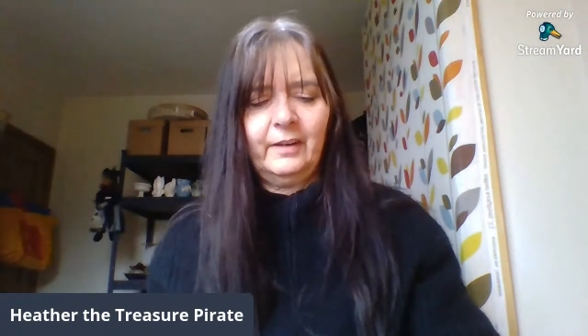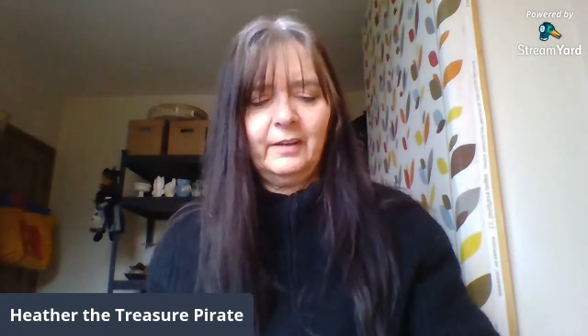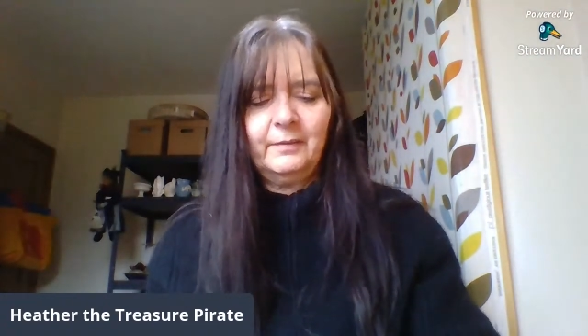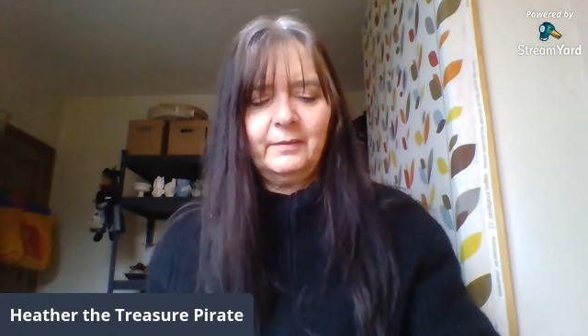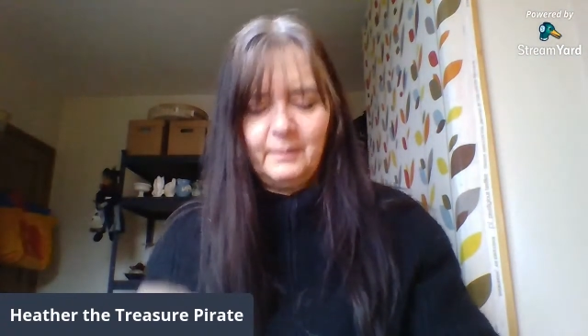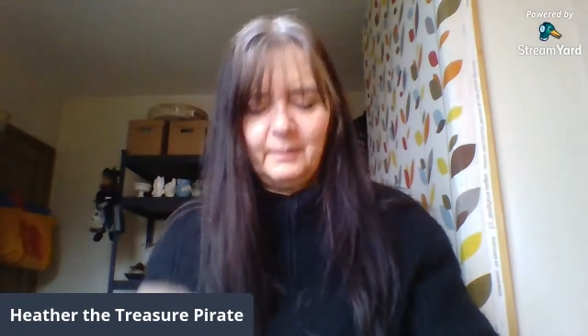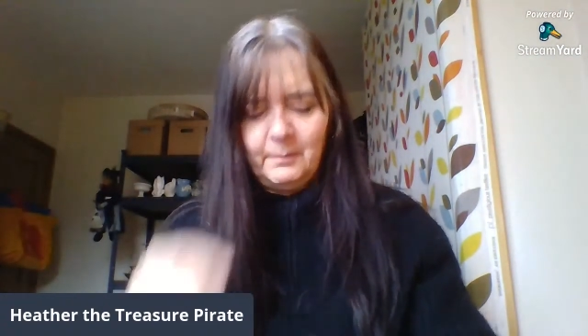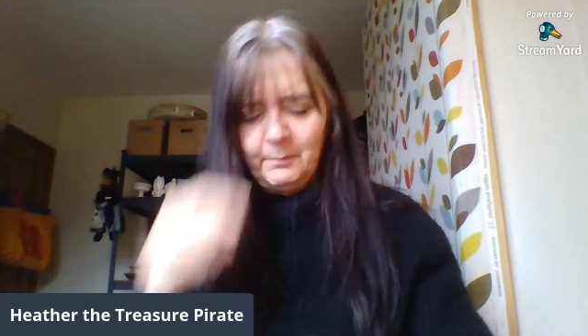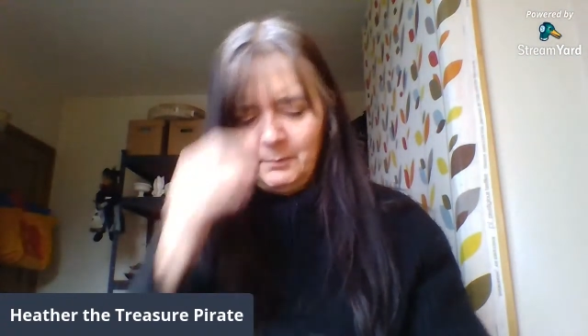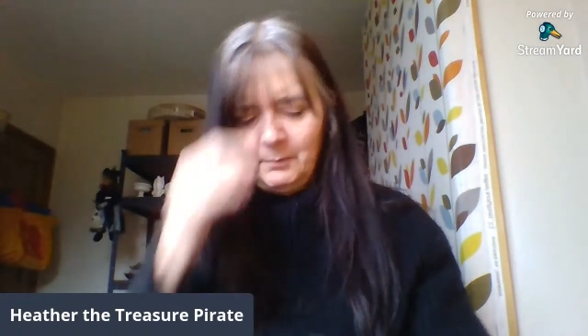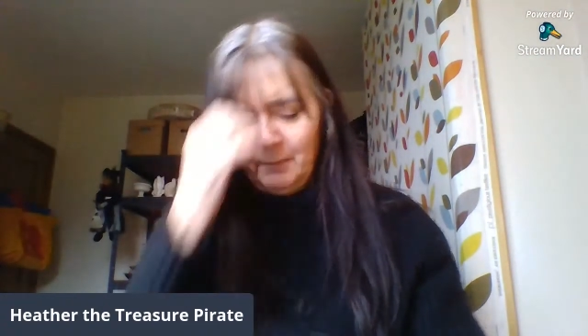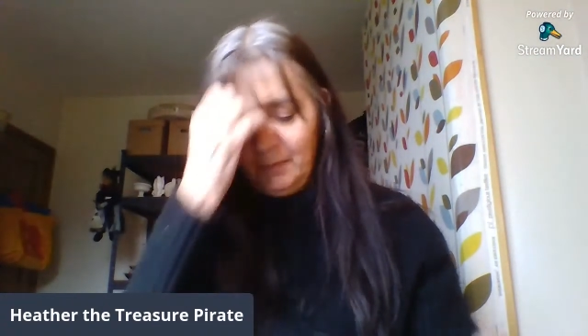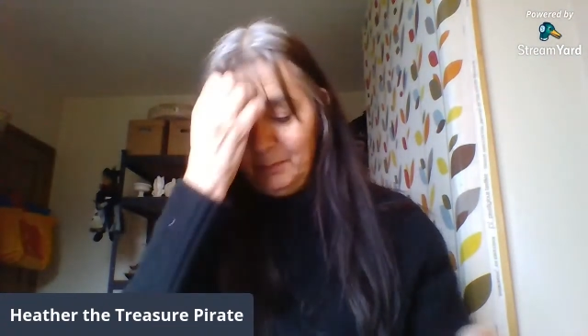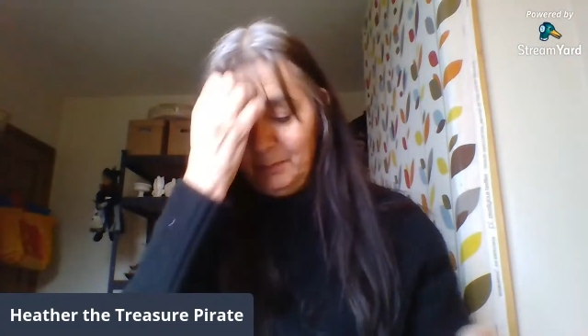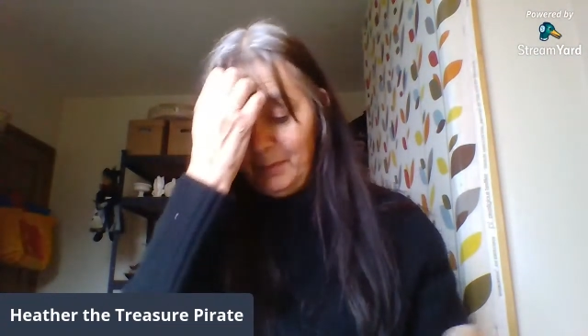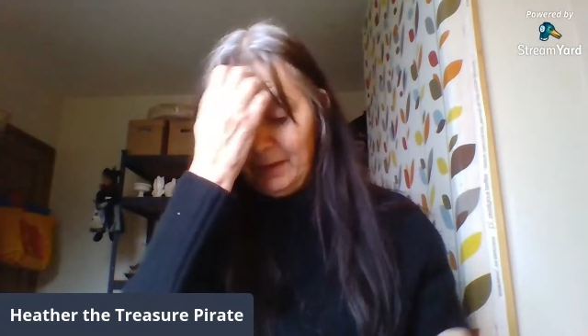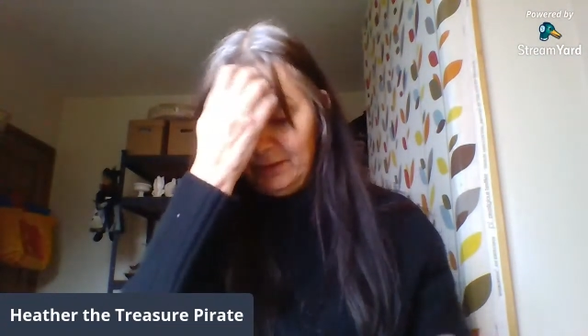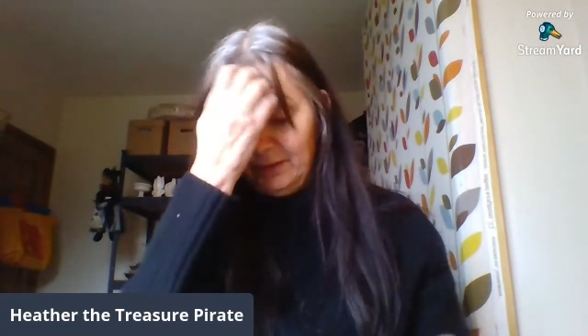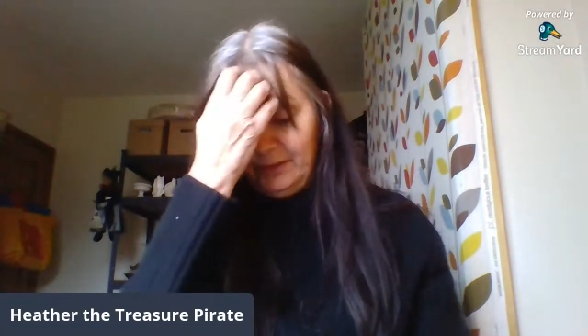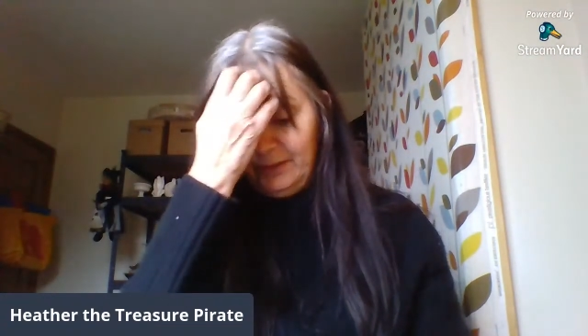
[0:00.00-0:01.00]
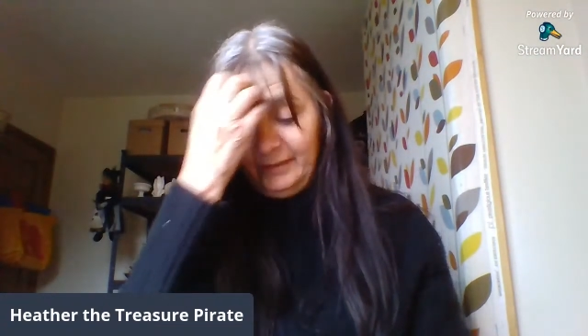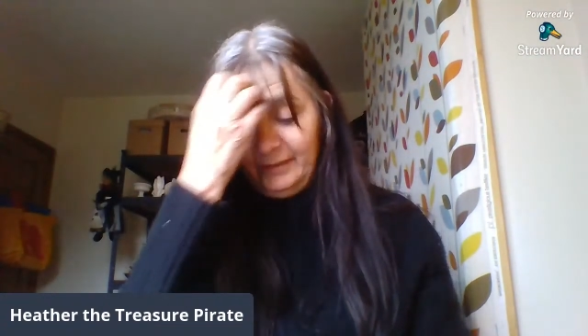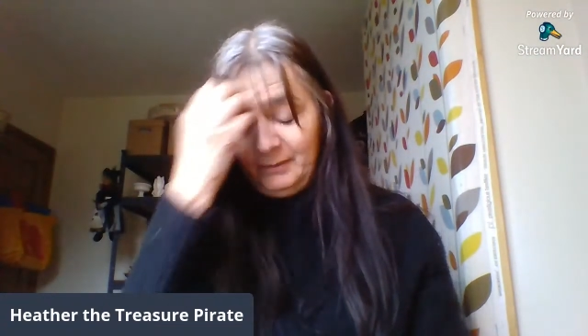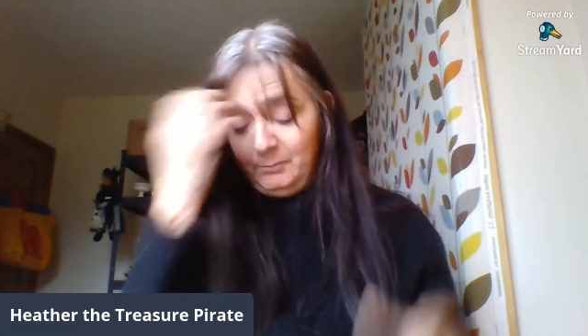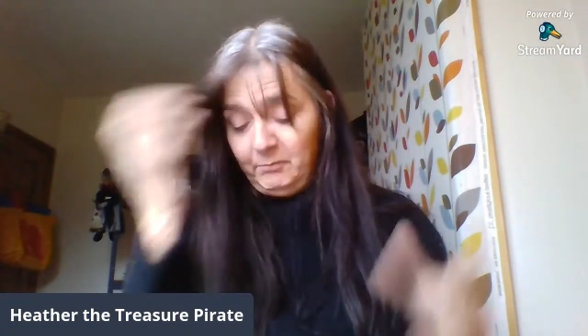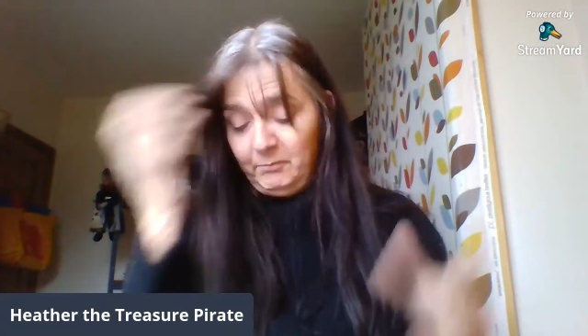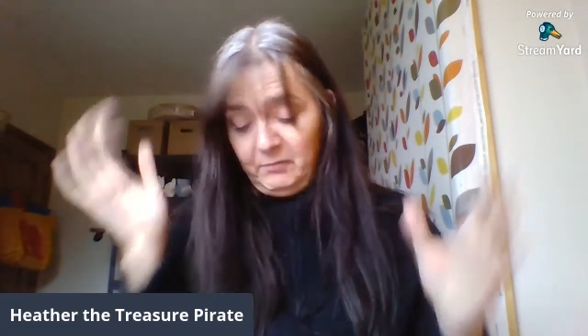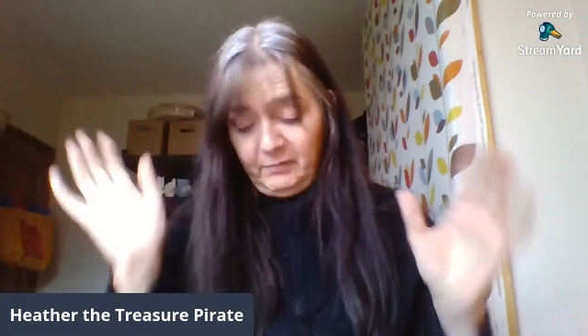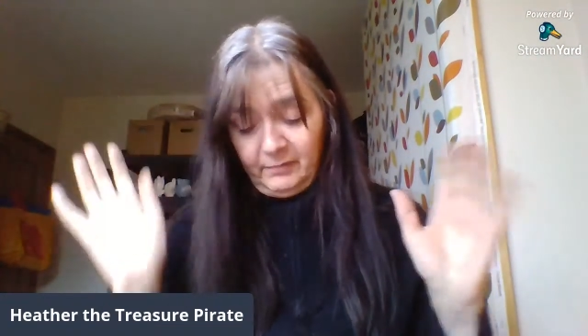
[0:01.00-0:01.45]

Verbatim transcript: I, badges,